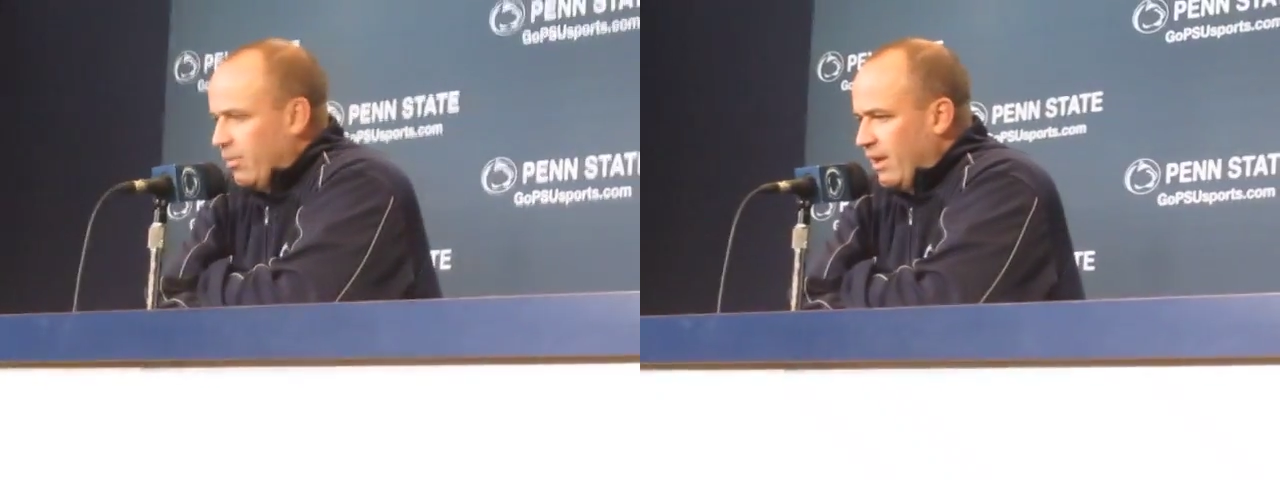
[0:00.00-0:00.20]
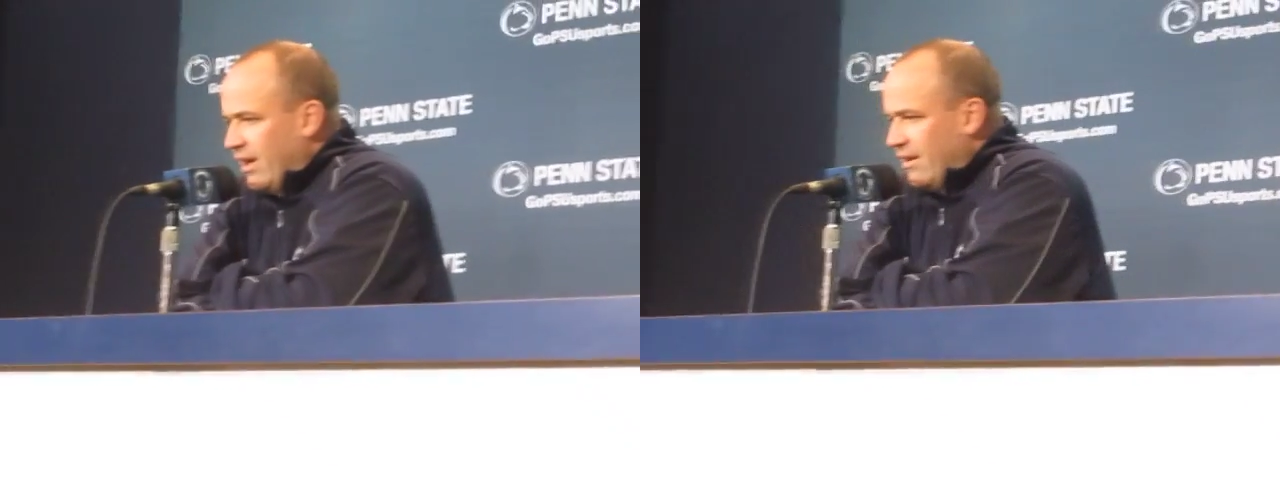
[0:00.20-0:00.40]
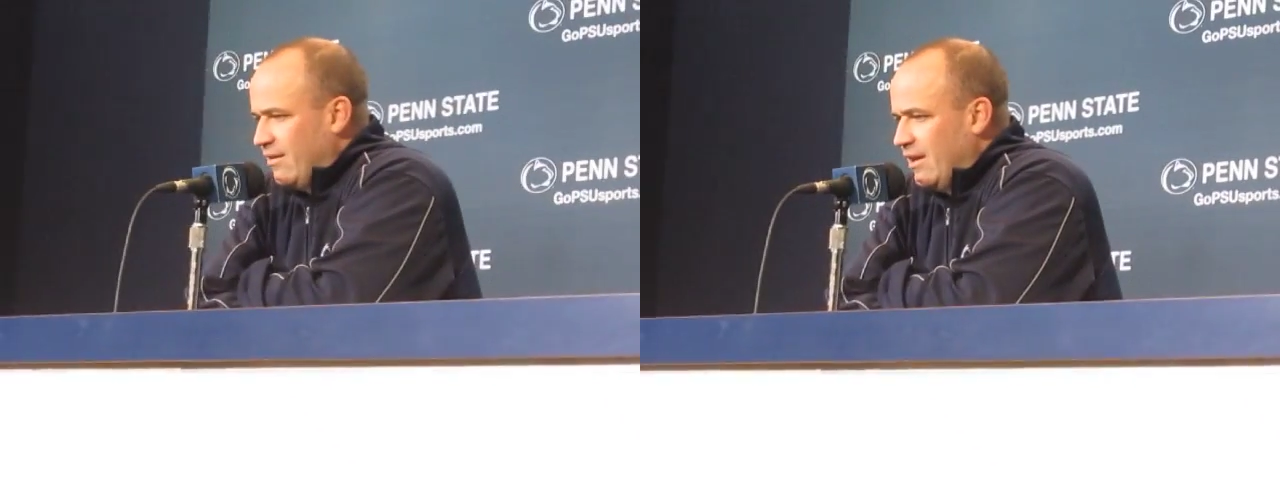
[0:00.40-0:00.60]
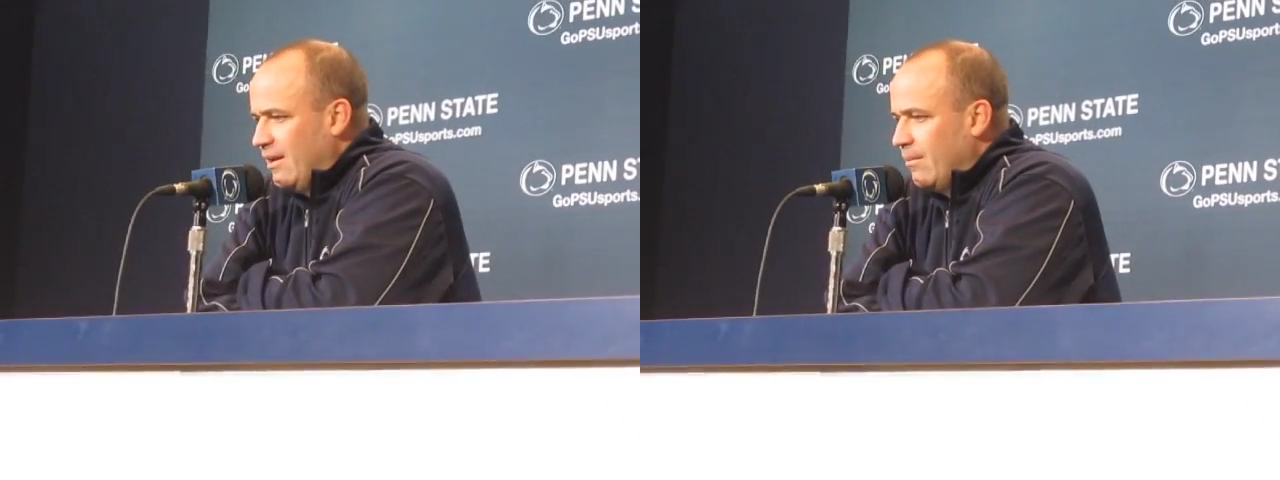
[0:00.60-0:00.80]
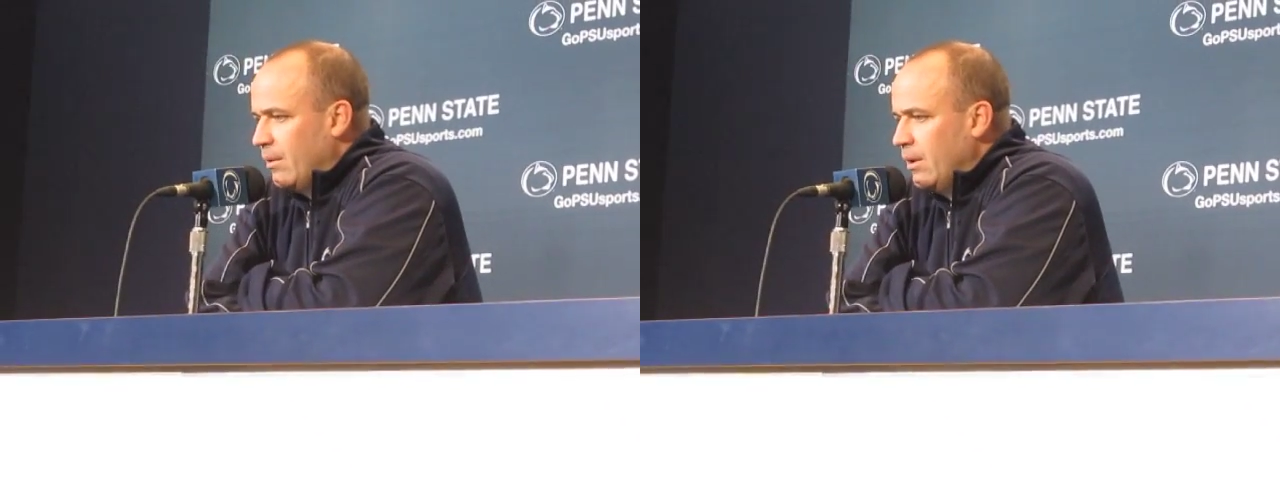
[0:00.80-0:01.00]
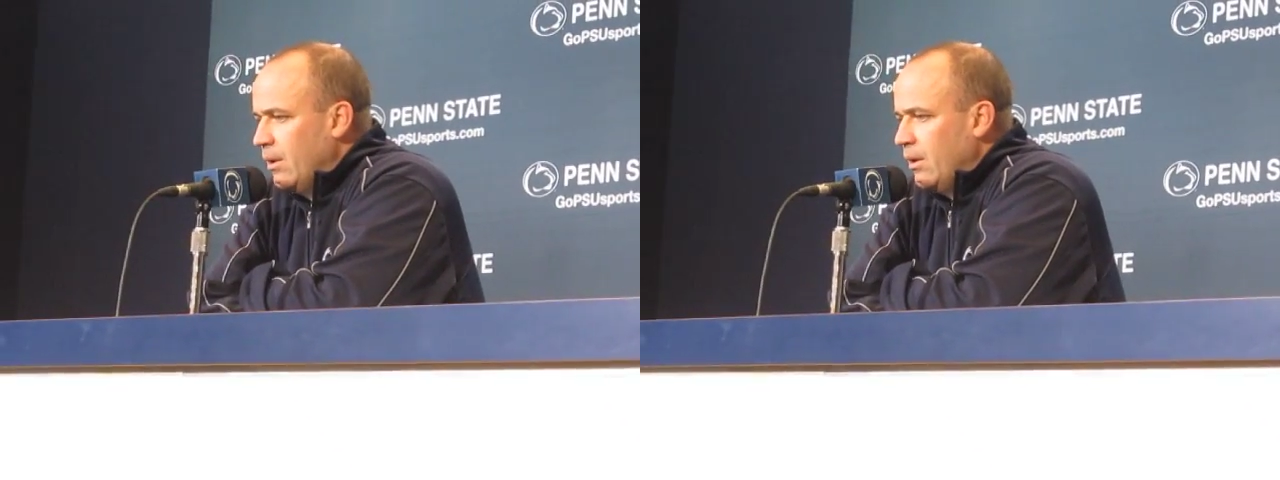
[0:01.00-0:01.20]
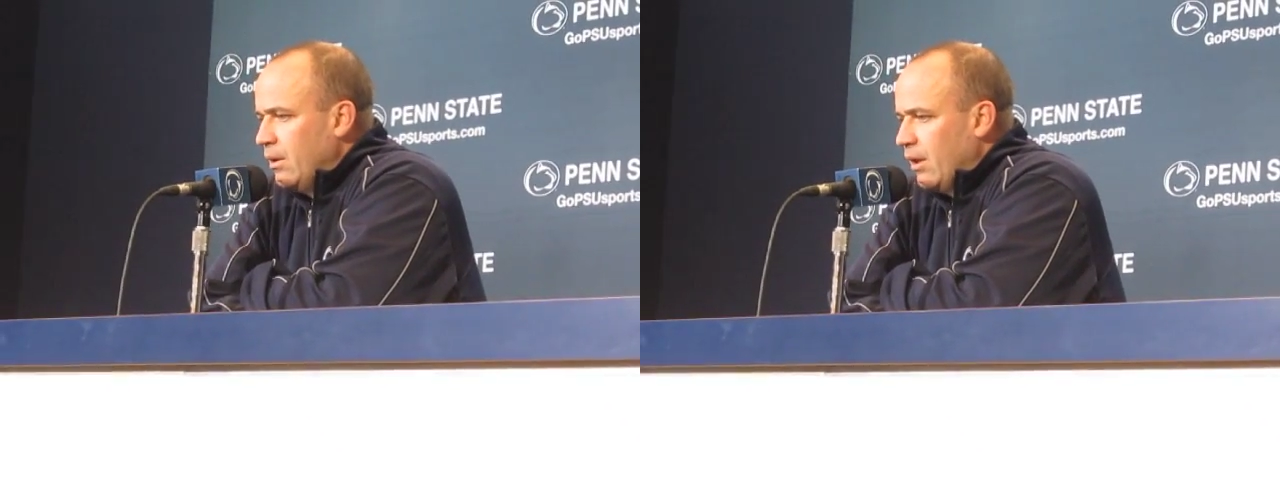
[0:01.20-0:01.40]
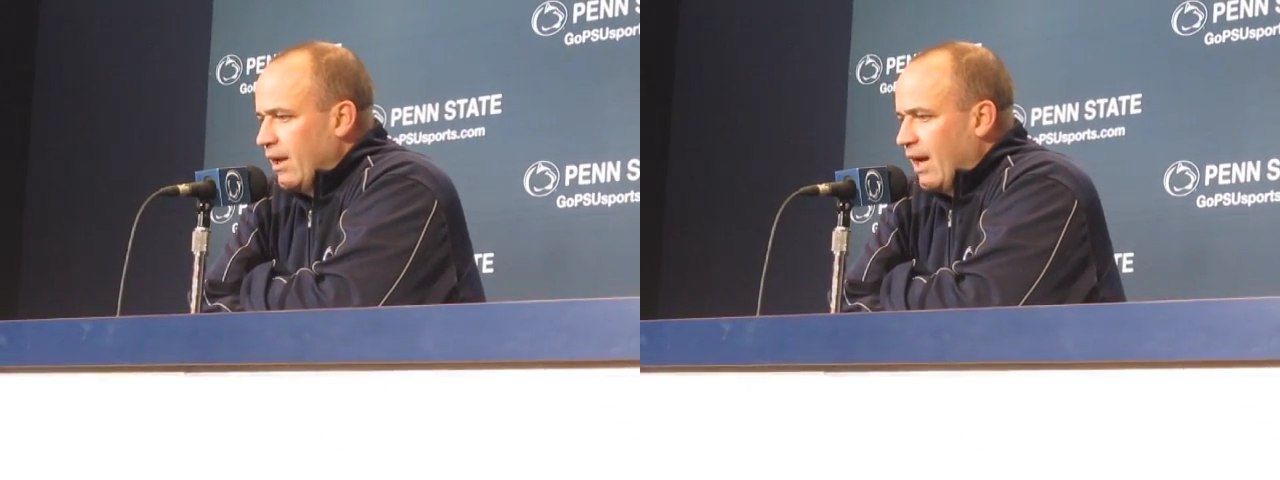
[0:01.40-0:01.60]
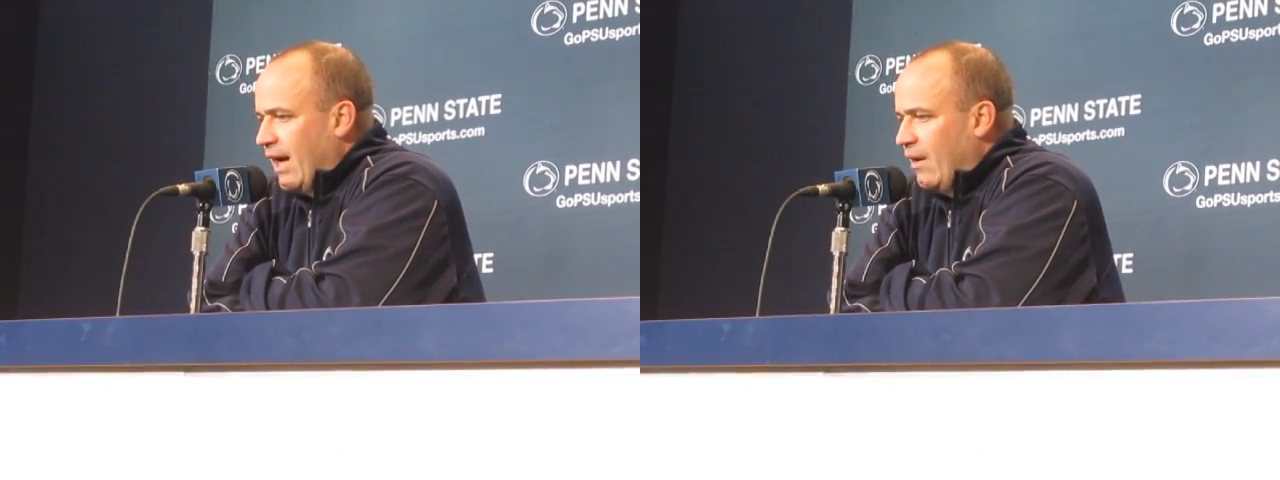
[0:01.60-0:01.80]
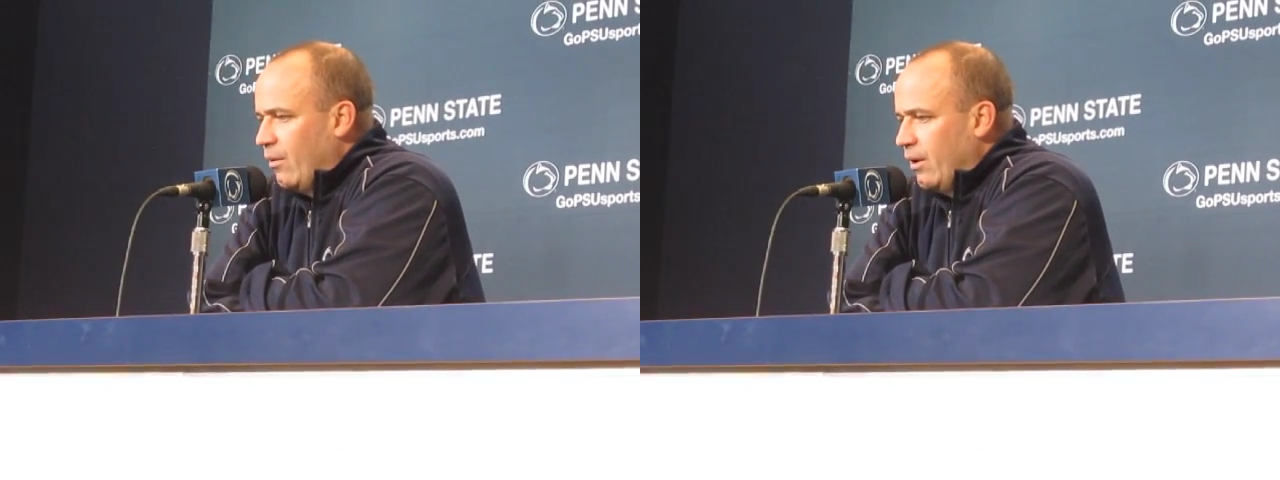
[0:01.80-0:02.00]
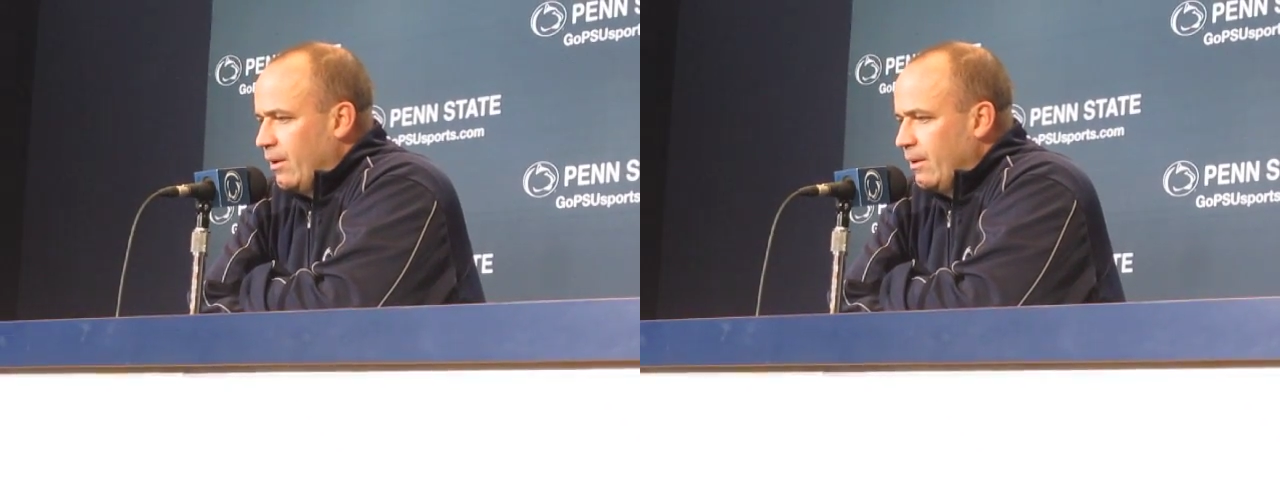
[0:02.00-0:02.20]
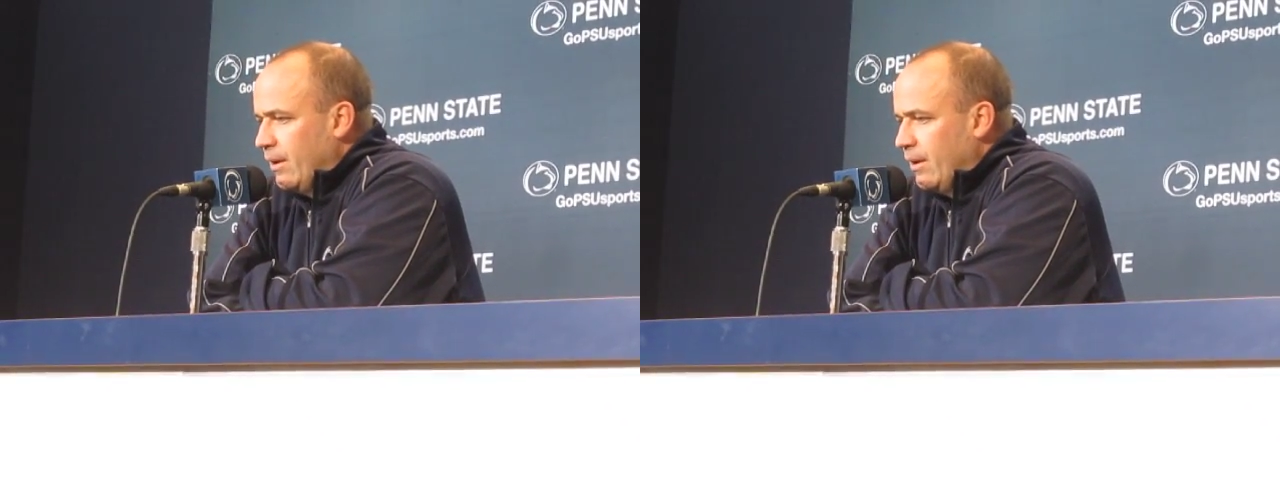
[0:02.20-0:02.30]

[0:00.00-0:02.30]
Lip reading: playing a team like Iowa,